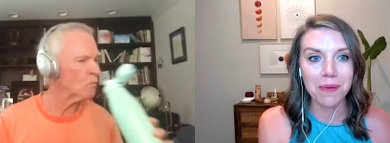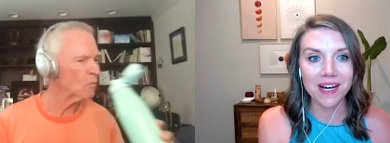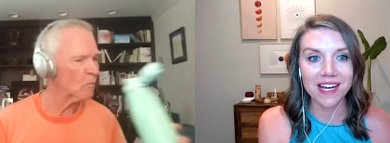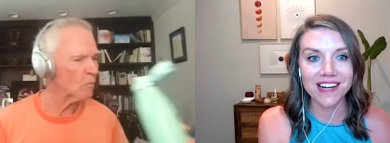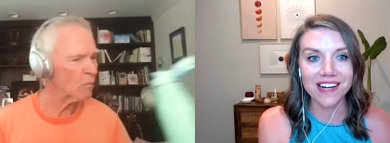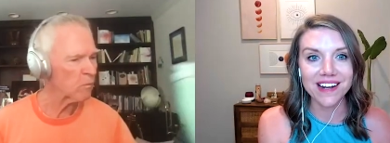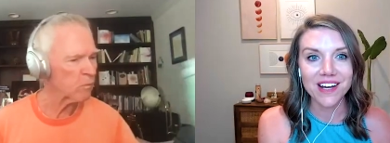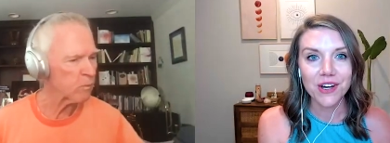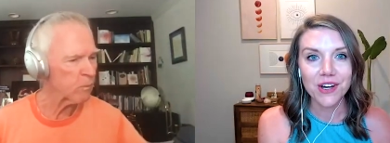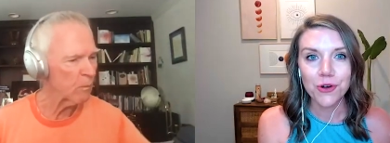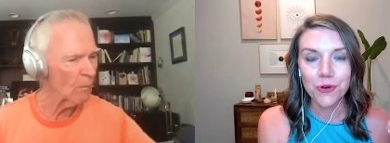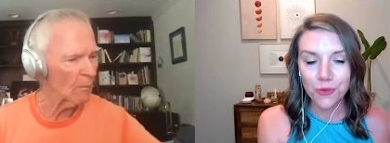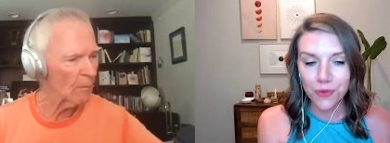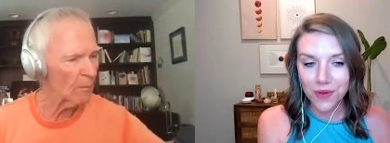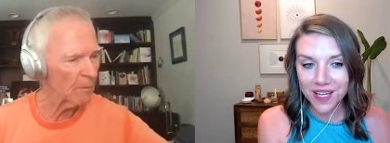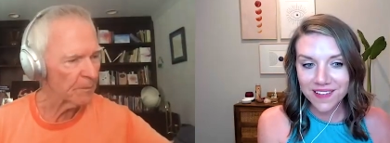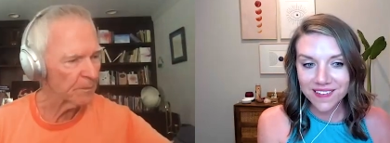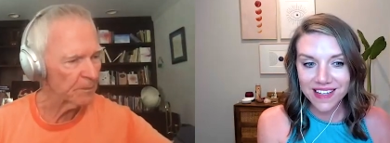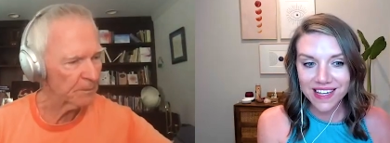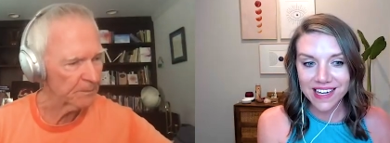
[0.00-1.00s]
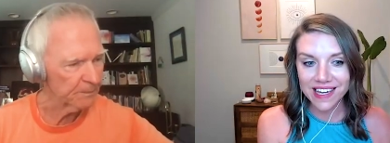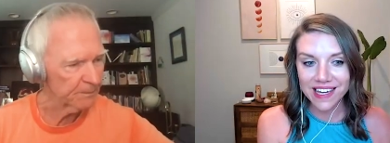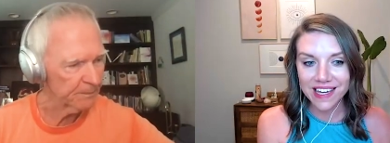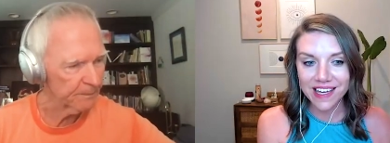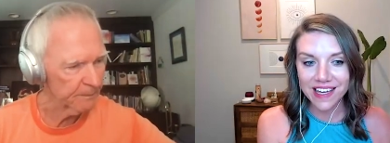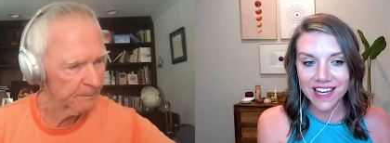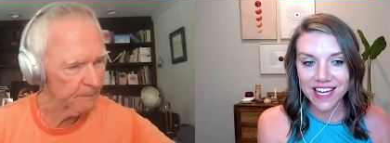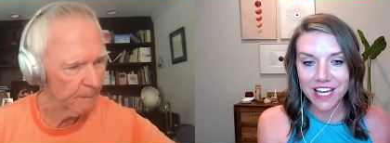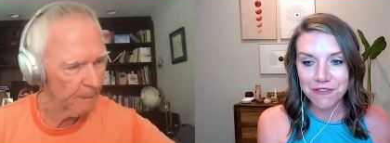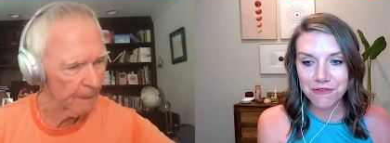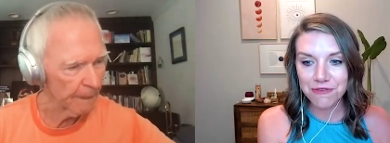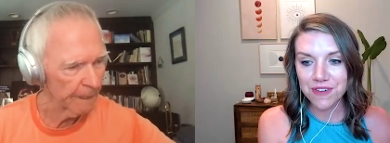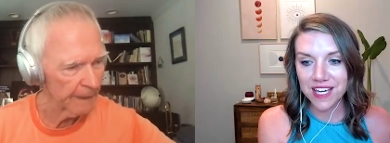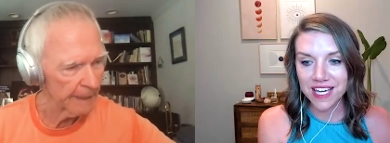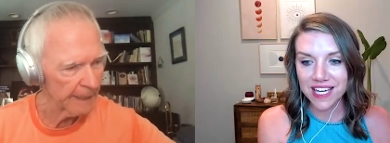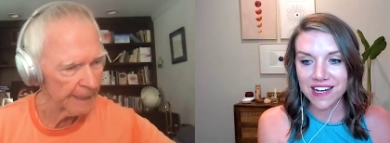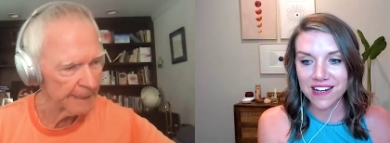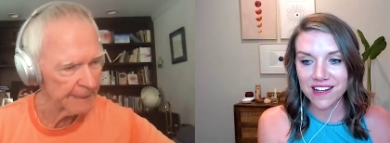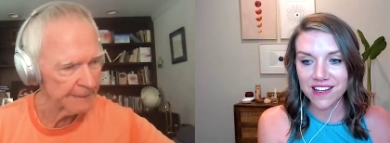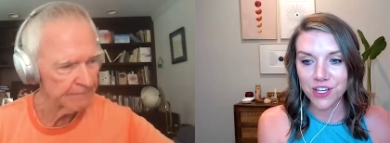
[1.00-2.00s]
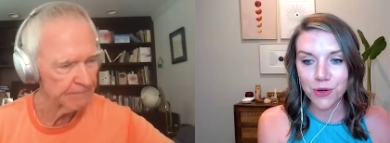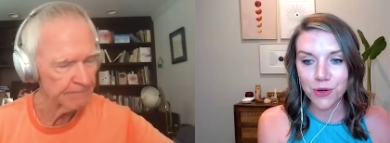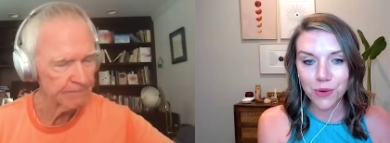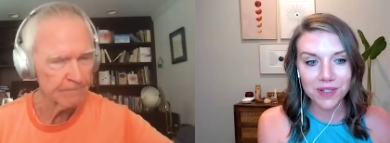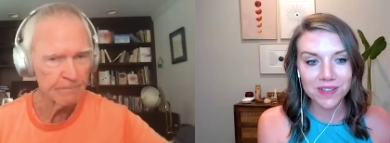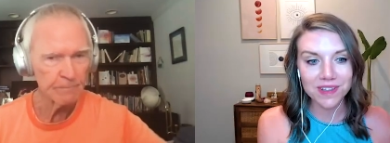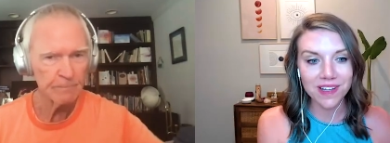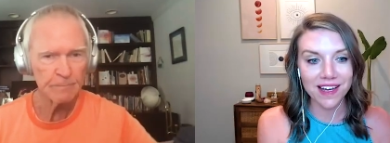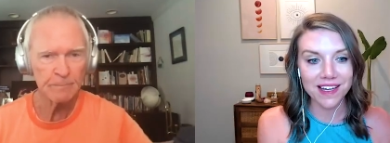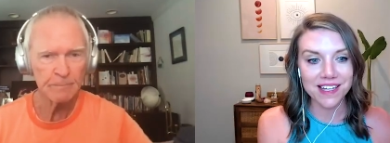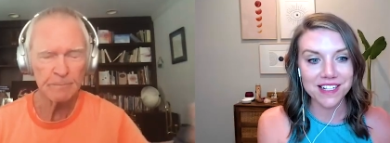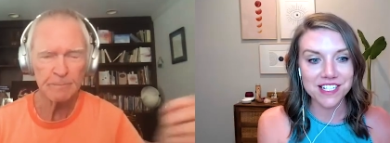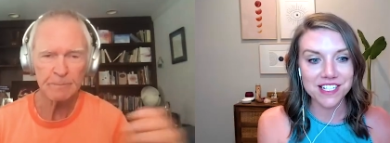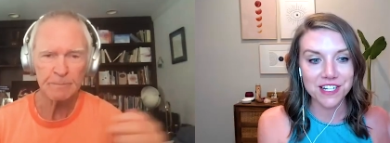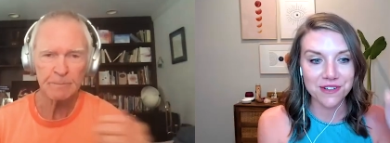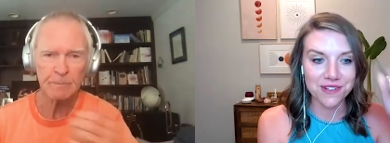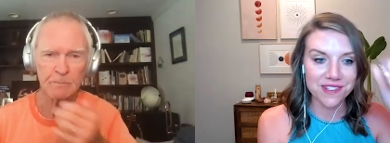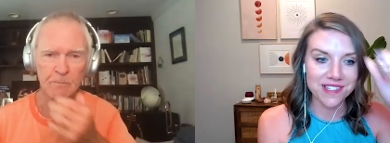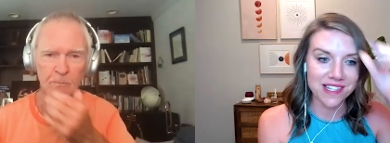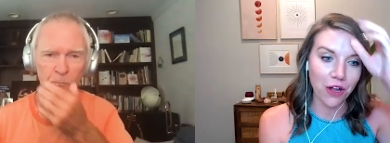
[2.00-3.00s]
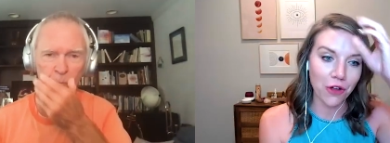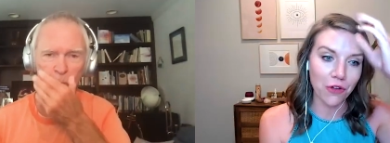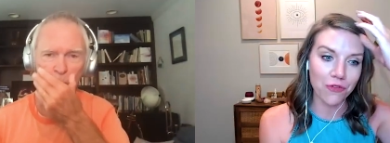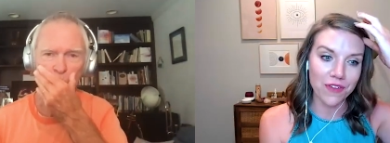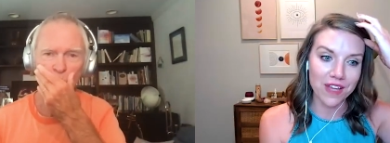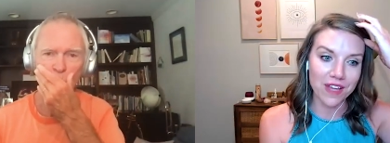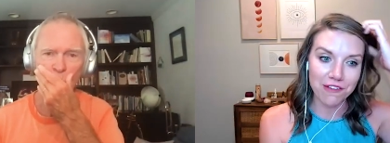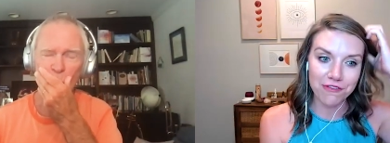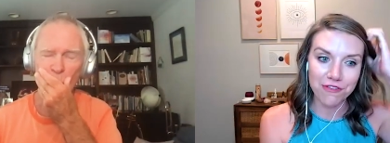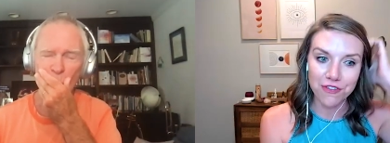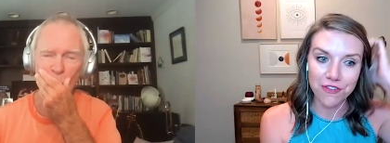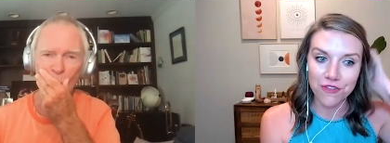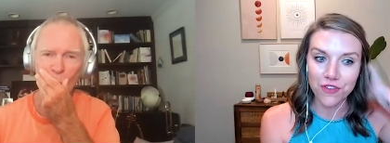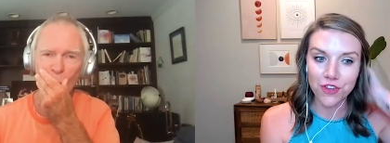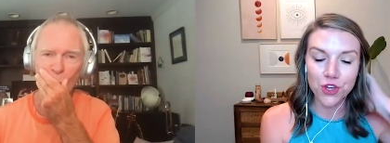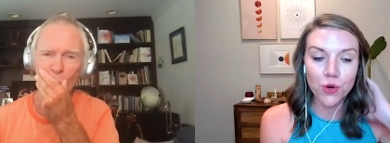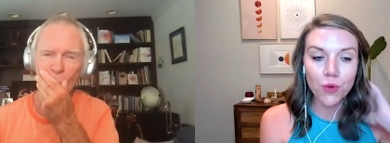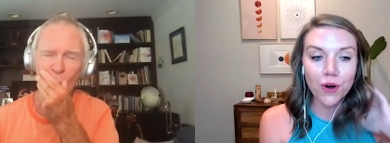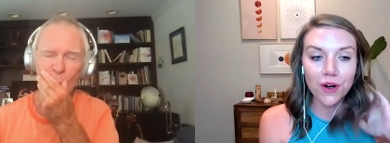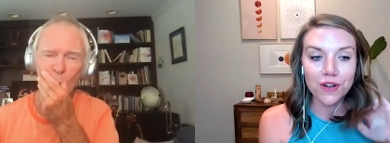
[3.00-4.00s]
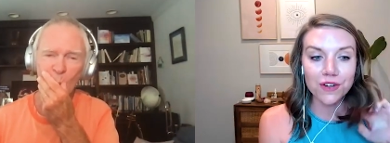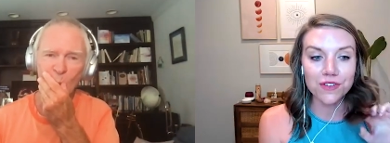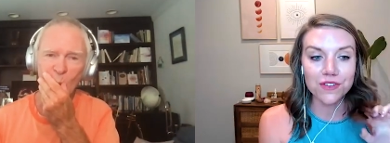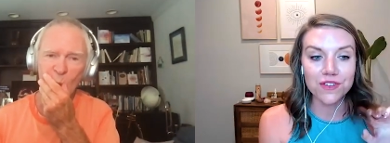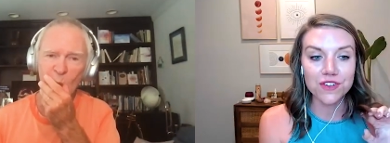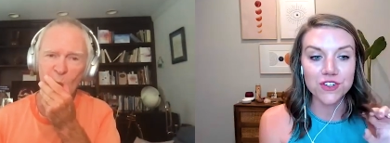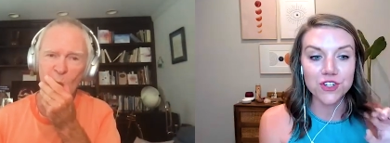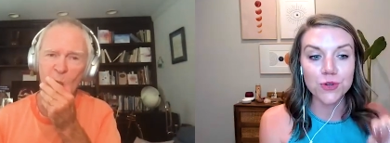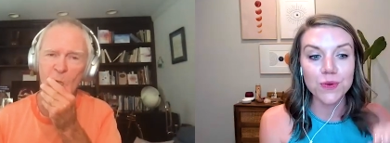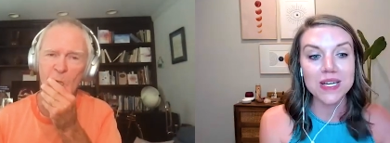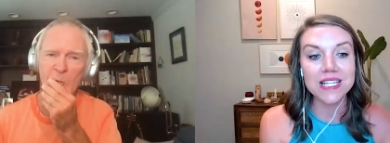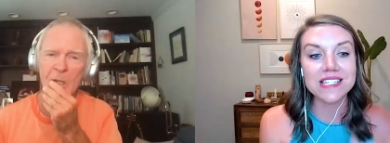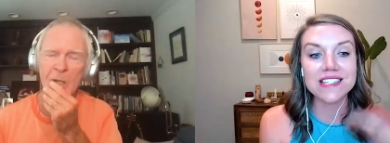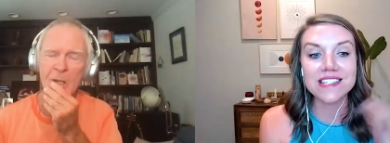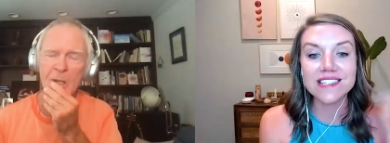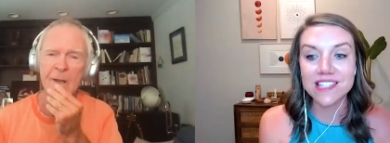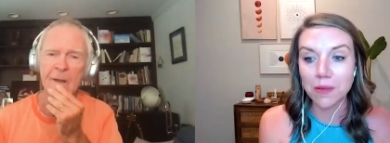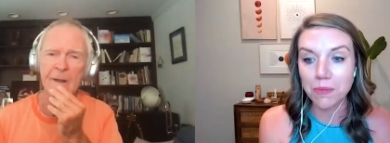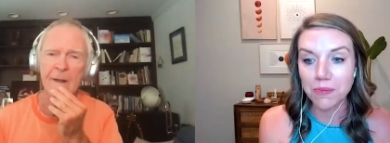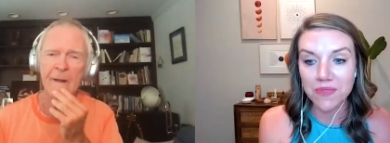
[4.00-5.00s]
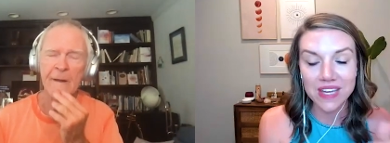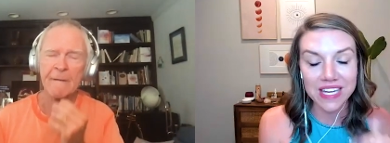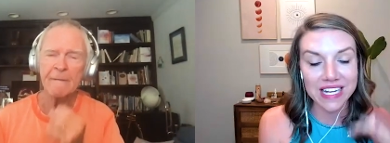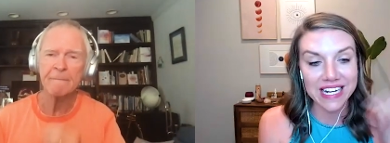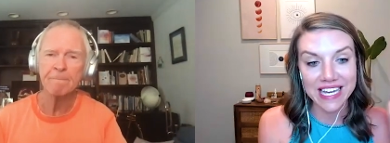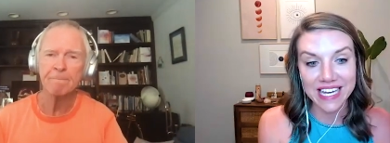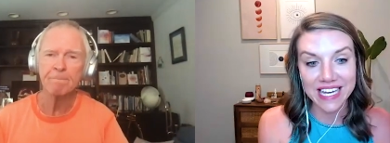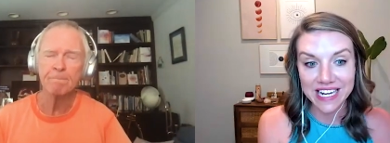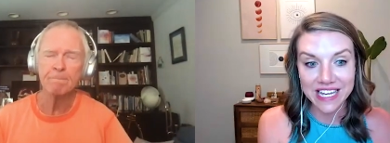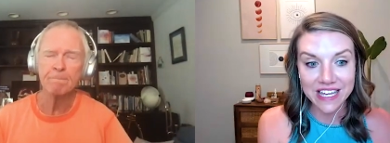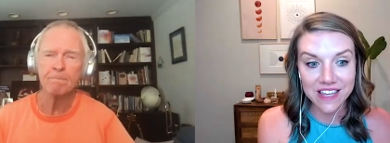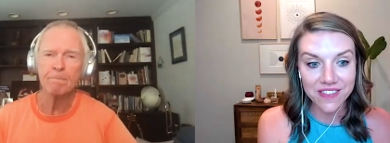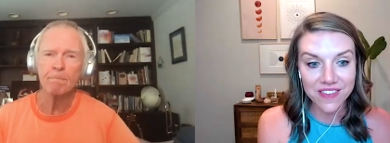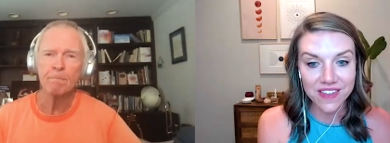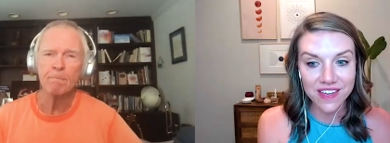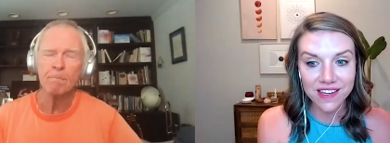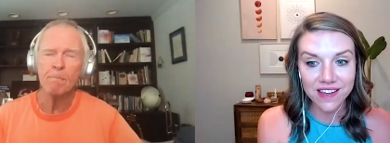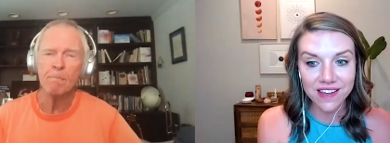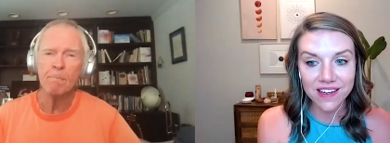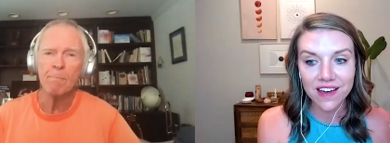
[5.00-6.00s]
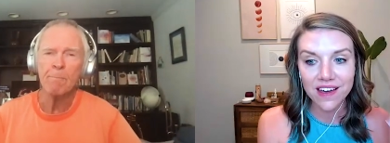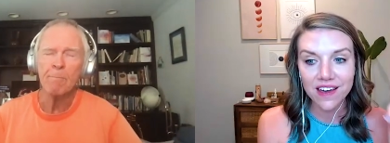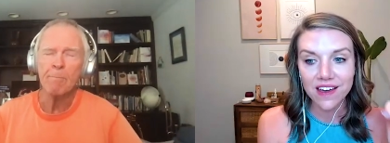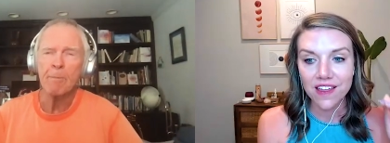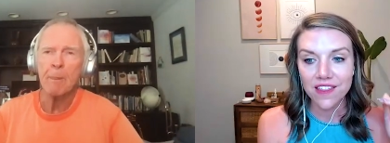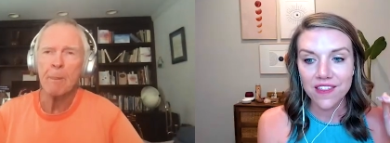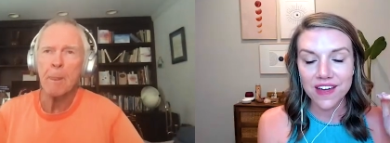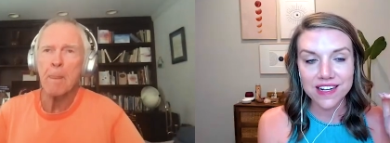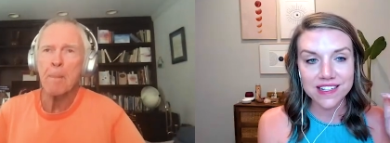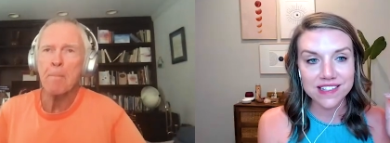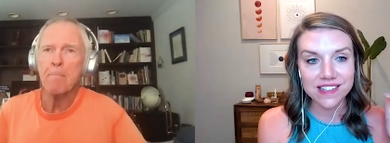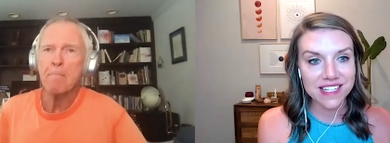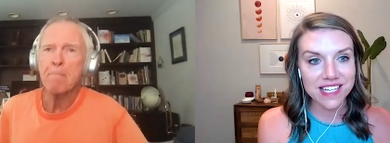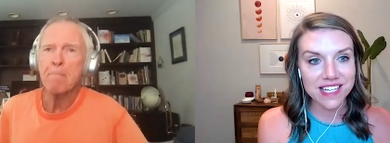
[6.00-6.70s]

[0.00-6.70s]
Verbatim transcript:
Speaker 1: But really if it you are lying to yourself if you are doing something anything that is